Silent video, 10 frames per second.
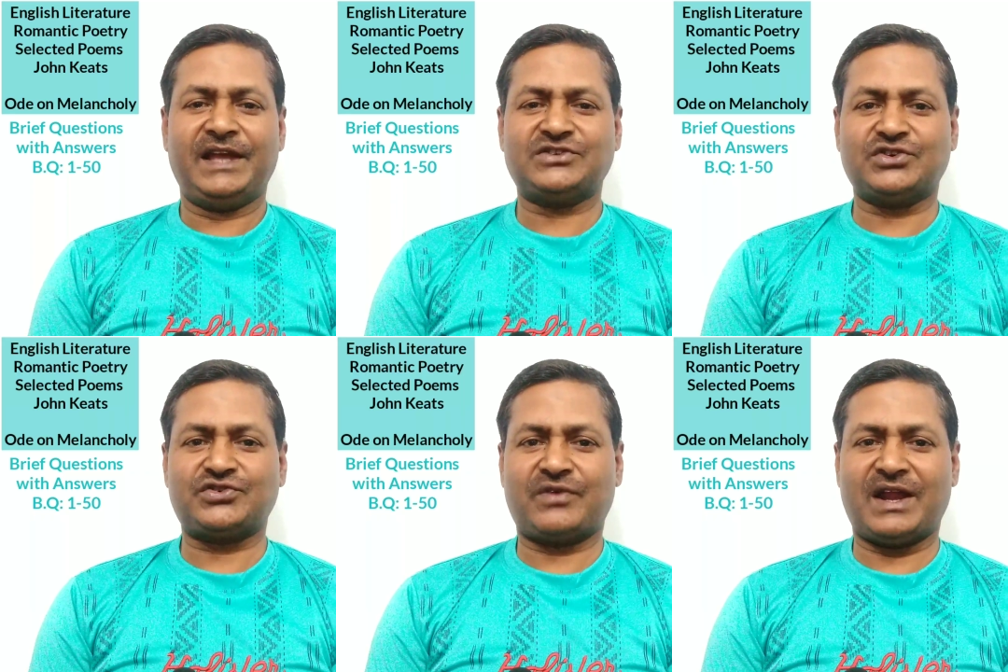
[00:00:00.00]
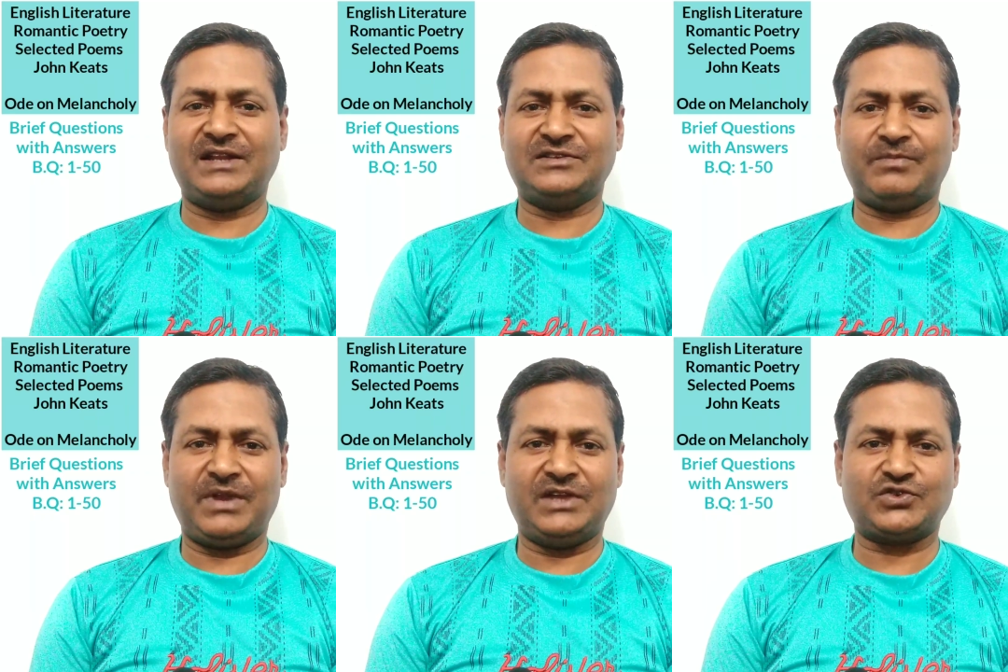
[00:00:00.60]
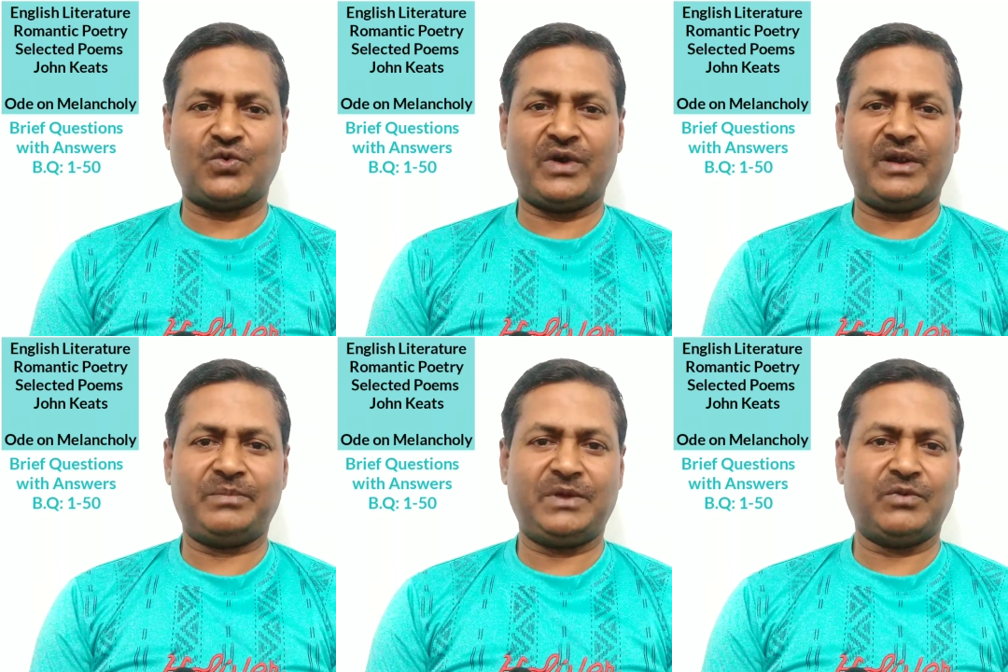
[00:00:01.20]
Answer Shrine is a place
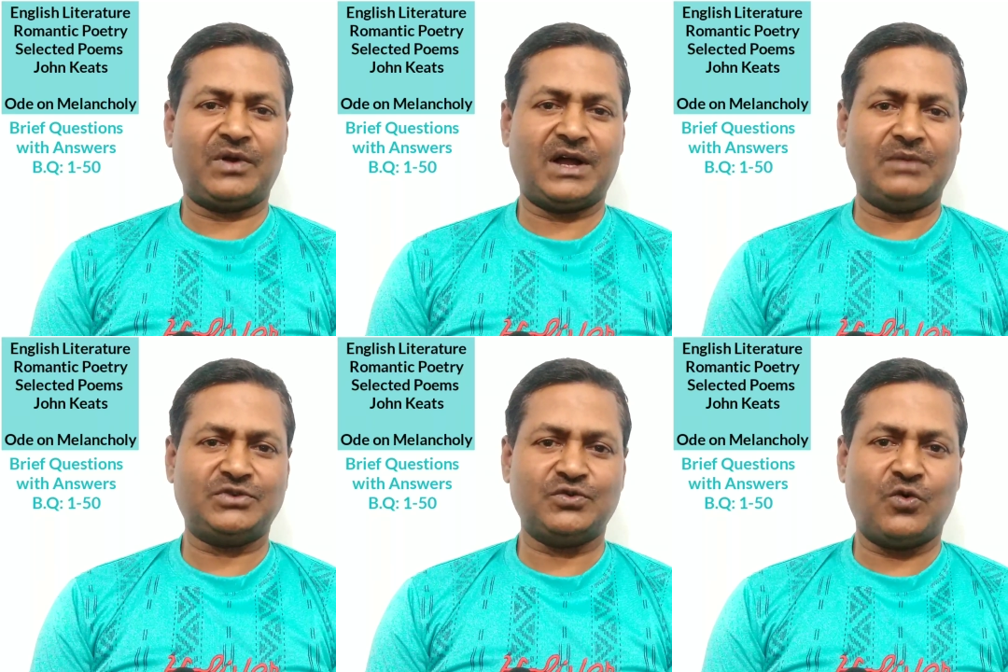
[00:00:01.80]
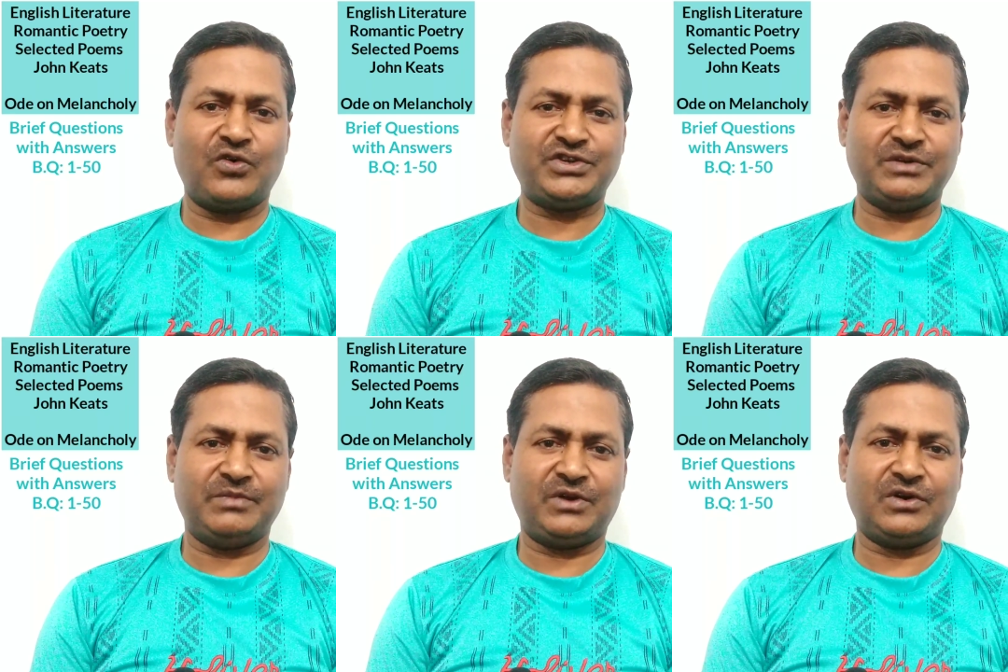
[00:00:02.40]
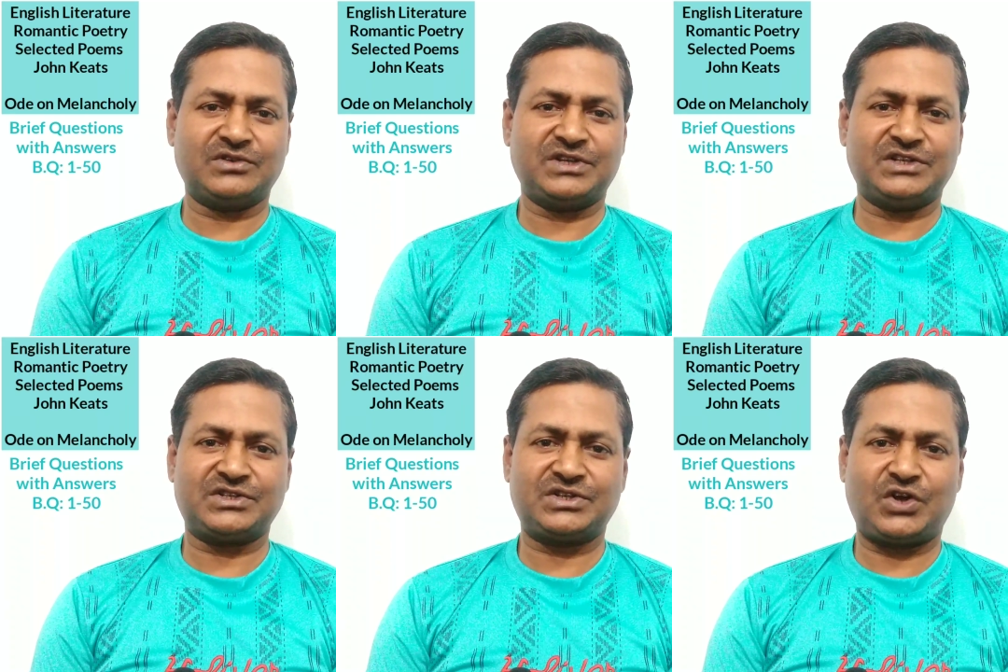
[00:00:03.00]
where people come to worship because
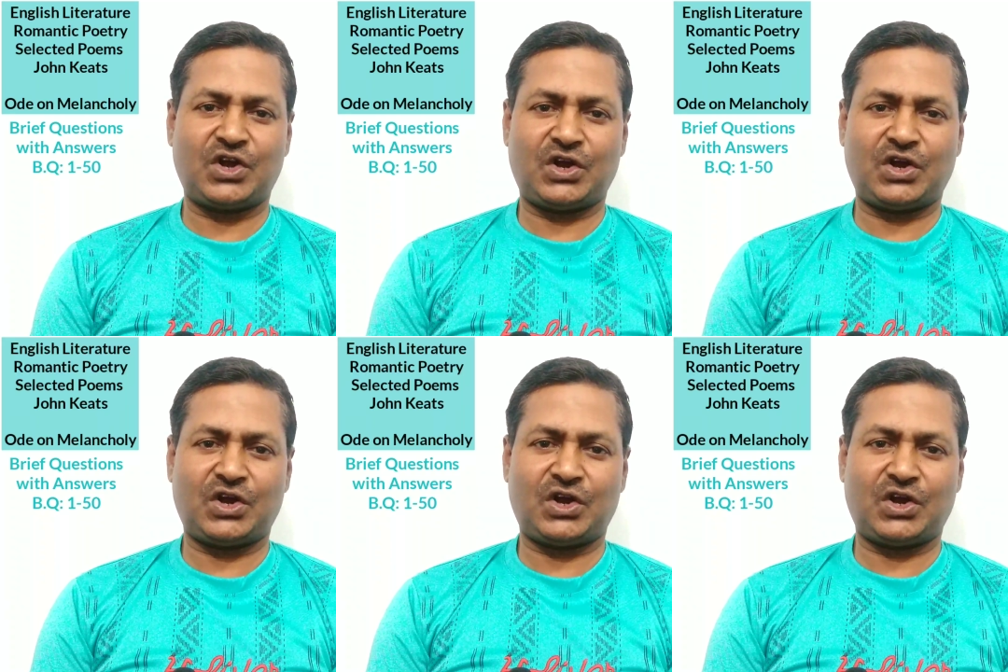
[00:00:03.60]
it is